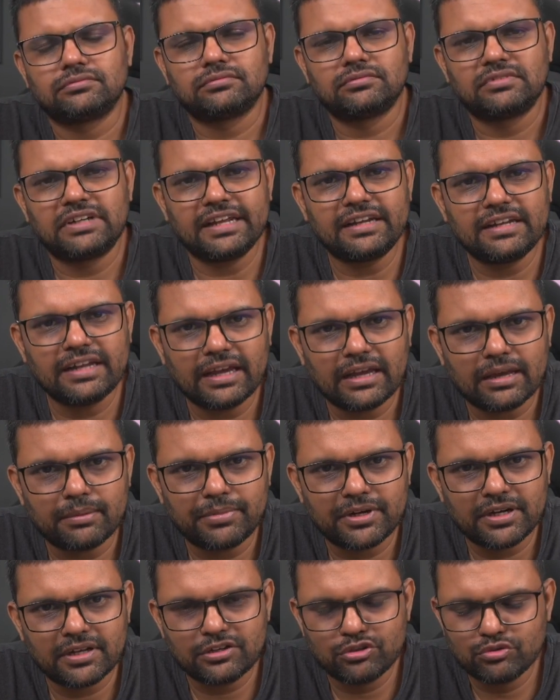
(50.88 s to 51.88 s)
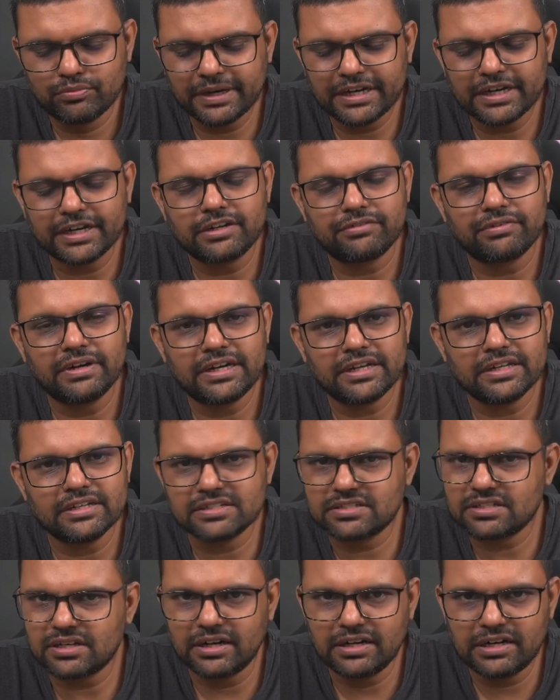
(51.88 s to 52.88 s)
10 lakh capital, you make it 20.
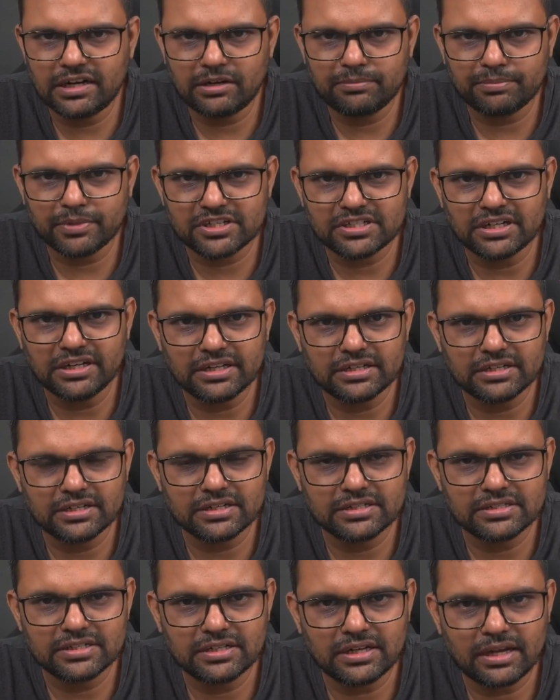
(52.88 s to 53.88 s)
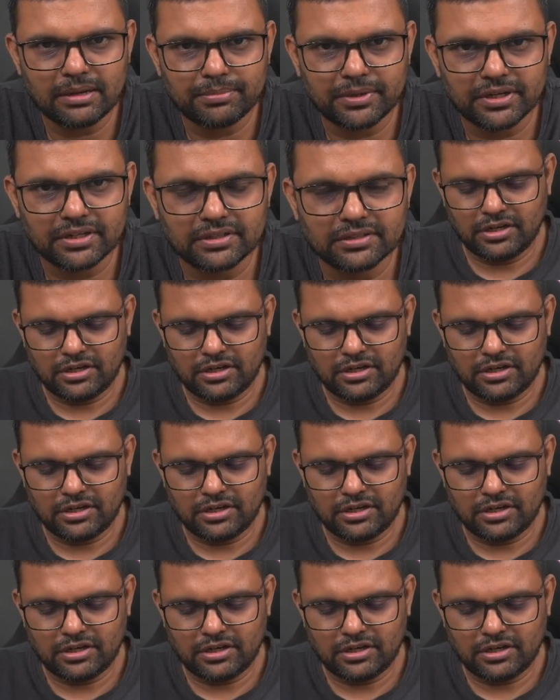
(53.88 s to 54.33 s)
It's a 100% increase in capital.